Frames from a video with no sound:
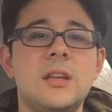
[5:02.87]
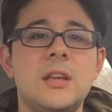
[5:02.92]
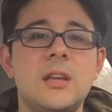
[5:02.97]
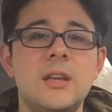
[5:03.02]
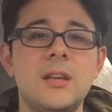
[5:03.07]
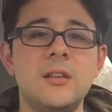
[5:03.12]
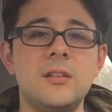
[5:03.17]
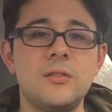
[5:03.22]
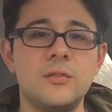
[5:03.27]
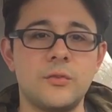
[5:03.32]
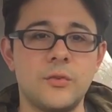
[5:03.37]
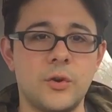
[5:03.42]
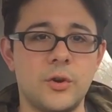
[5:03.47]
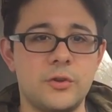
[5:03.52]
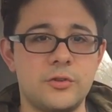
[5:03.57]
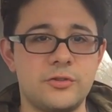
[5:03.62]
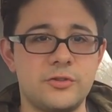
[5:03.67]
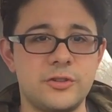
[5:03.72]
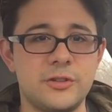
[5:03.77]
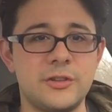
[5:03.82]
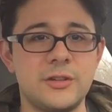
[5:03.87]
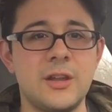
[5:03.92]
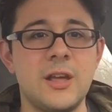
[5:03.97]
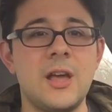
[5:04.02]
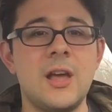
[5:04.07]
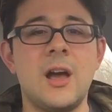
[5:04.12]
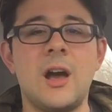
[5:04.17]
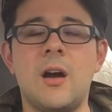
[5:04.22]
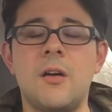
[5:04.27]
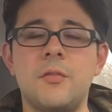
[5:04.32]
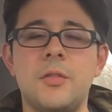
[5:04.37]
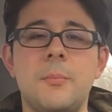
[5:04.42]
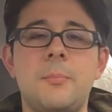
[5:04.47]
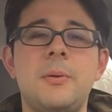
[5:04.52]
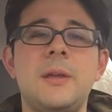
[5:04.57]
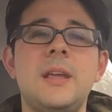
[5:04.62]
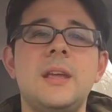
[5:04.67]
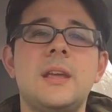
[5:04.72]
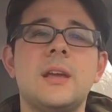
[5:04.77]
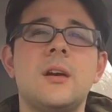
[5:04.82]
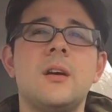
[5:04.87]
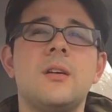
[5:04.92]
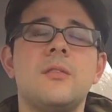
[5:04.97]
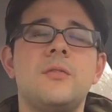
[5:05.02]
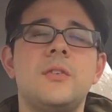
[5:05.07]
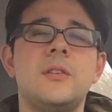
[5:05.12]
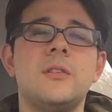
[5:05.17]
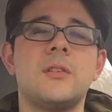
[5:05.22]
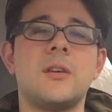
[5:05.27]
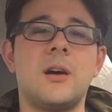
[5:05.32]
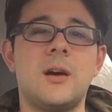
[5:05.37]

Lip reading: his version of the pink elephant